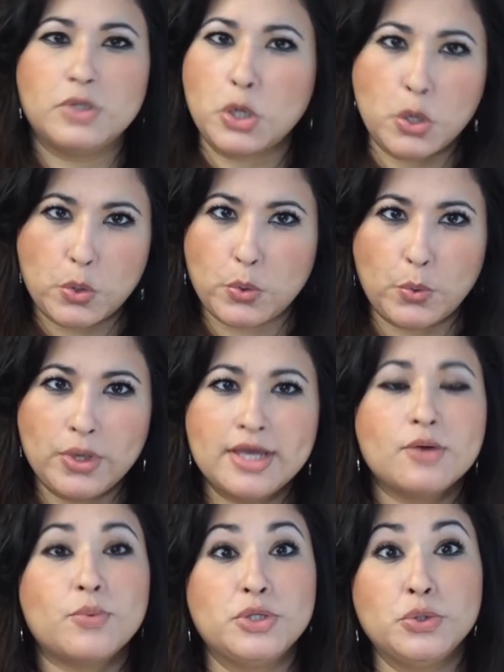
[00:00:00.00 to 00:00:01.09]
No.
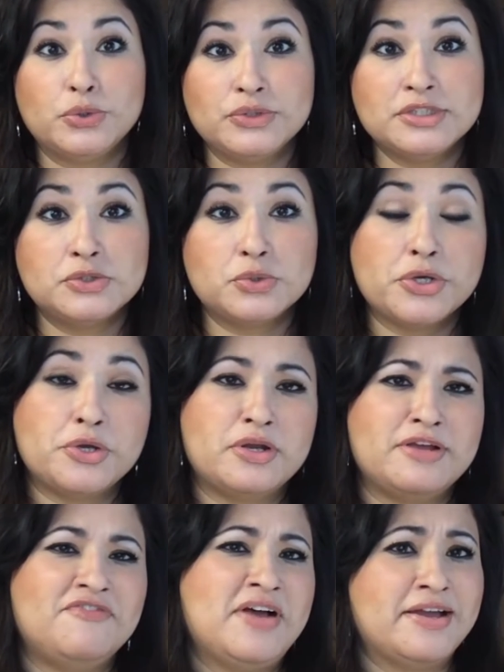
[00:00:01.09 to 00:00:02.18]
When you go to the store, you're
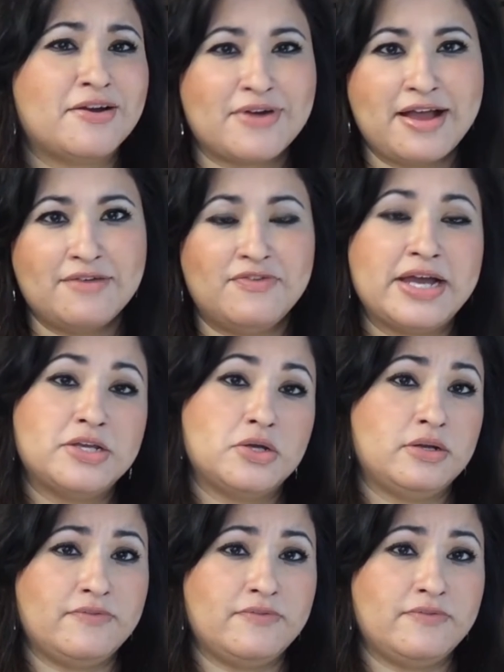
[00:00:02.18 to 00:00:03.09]
going to find graphite,